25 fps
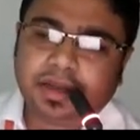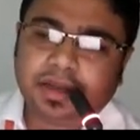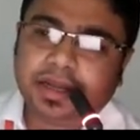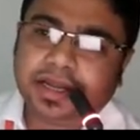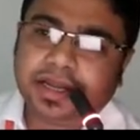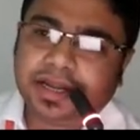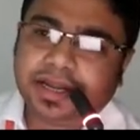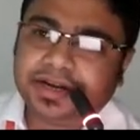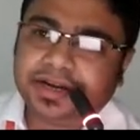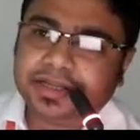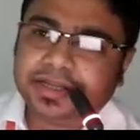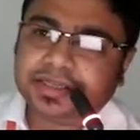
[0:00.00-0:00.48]

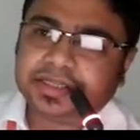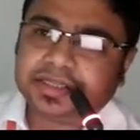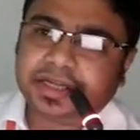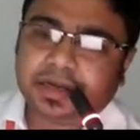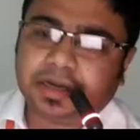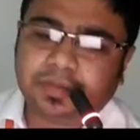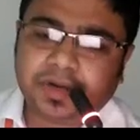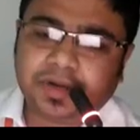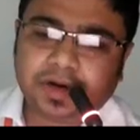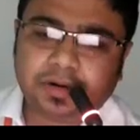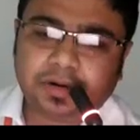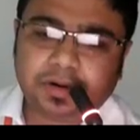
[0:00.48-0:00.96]
it is
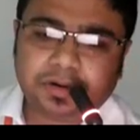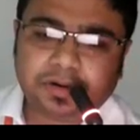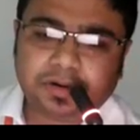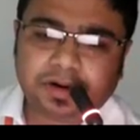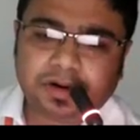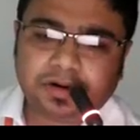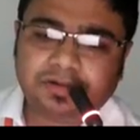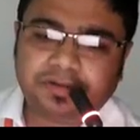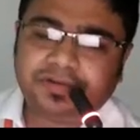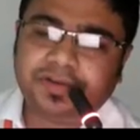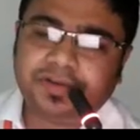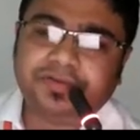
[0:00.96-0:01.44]
come back to
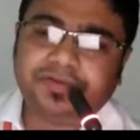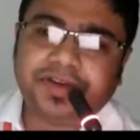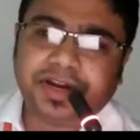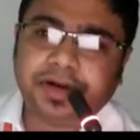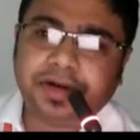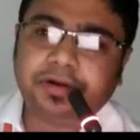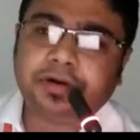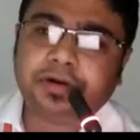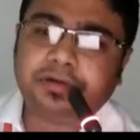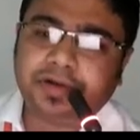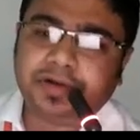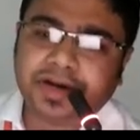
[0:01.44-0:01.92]
around
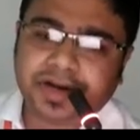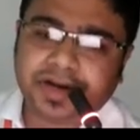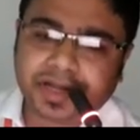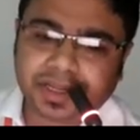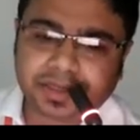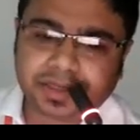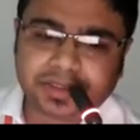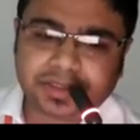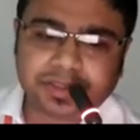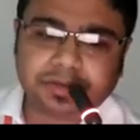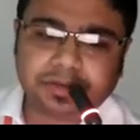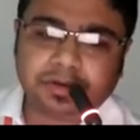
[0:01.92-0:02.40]
15 to
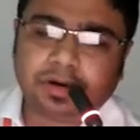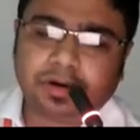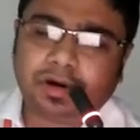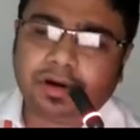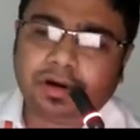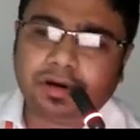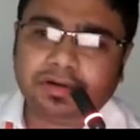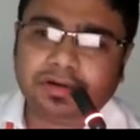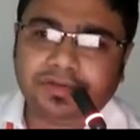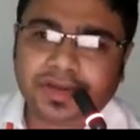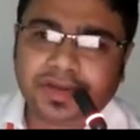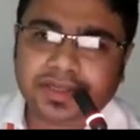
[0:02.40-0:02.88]
20. So
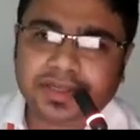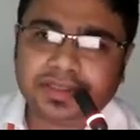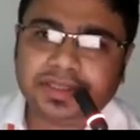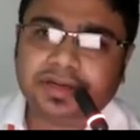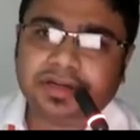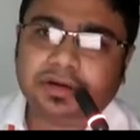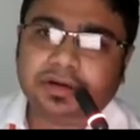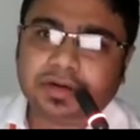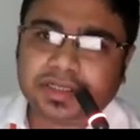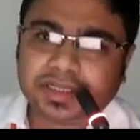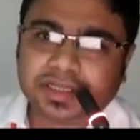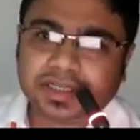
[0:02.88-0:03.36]
always
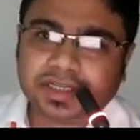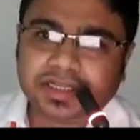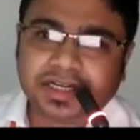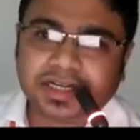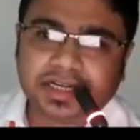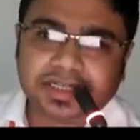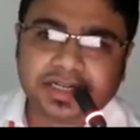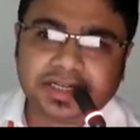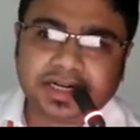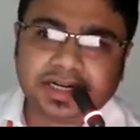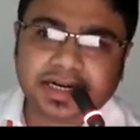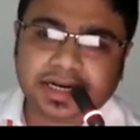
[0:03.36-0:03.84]
the
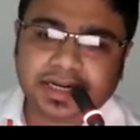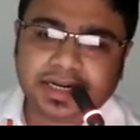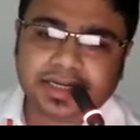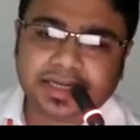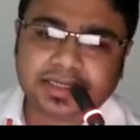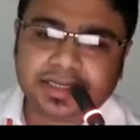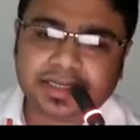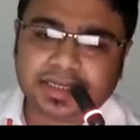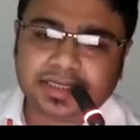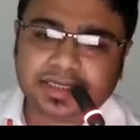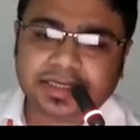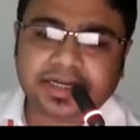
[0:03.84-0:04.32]
oxygenation
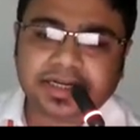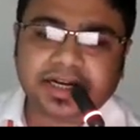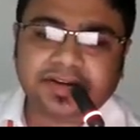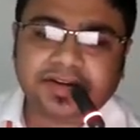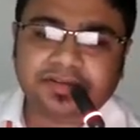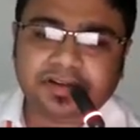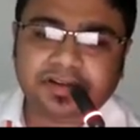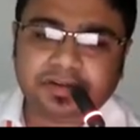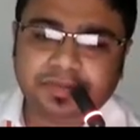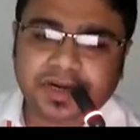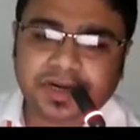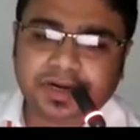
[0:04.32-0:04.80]
index doesn't
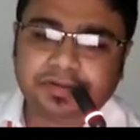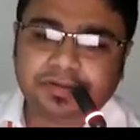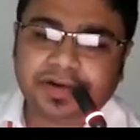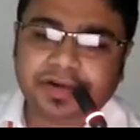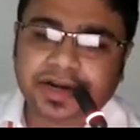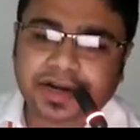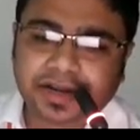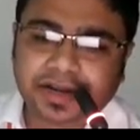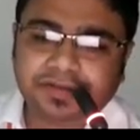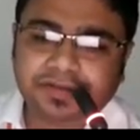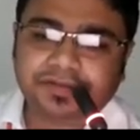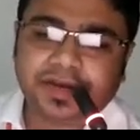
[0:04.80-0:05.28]
have to be
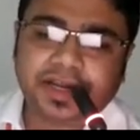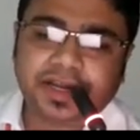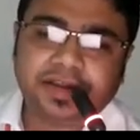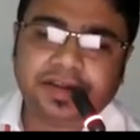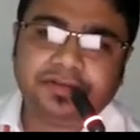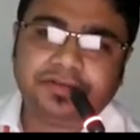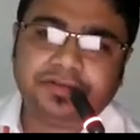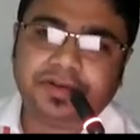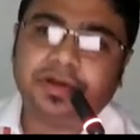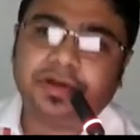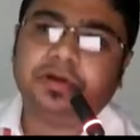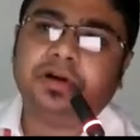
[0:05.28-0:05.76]
25
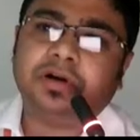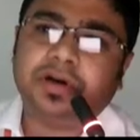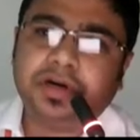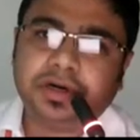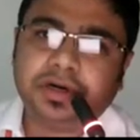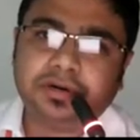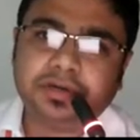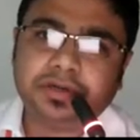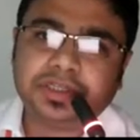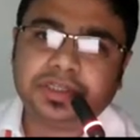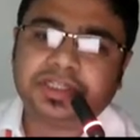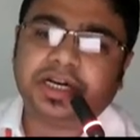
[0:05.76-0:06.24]
in order
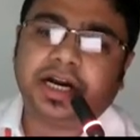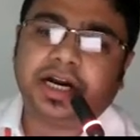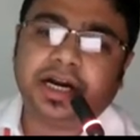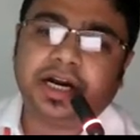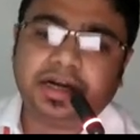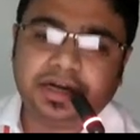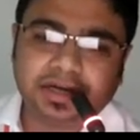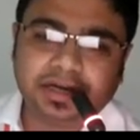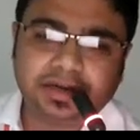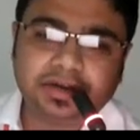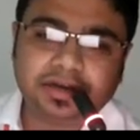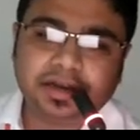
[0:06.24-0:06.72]
to
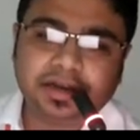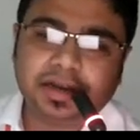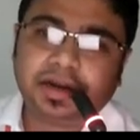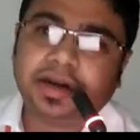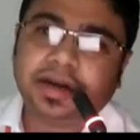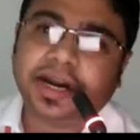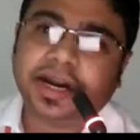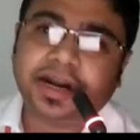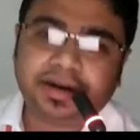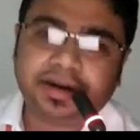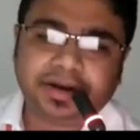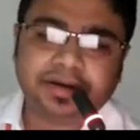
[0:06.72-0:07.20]
start
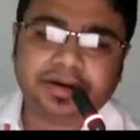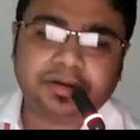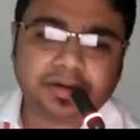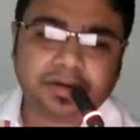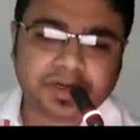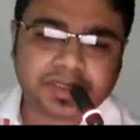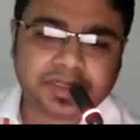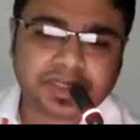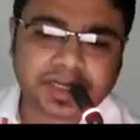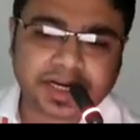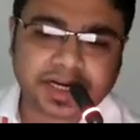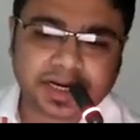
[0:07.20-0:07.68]
nitric
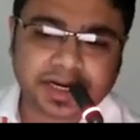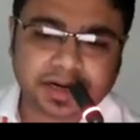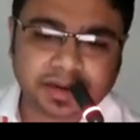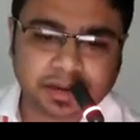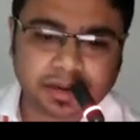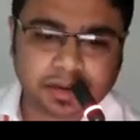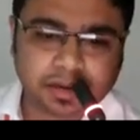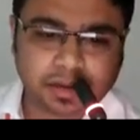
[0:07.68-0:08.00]
oxide.